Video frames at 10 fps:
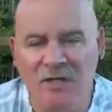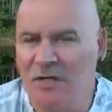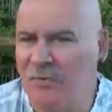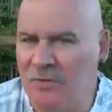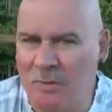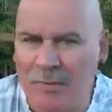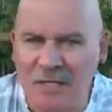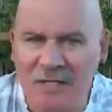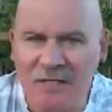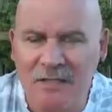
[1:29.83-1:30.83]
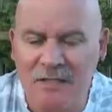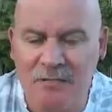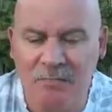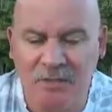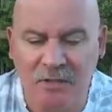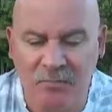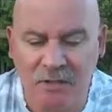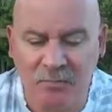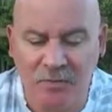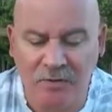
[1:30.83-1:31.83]
I look at what the media has been coming
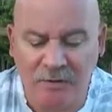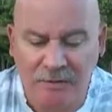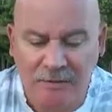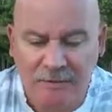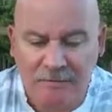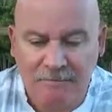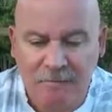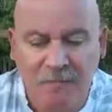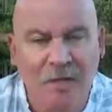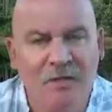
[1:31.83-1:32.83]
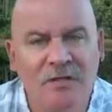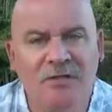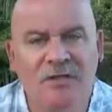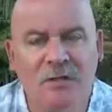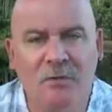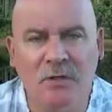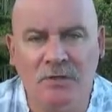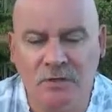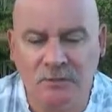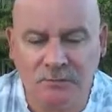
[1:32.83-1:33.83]
up with. And this is the
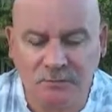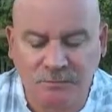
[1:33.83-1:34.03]
question.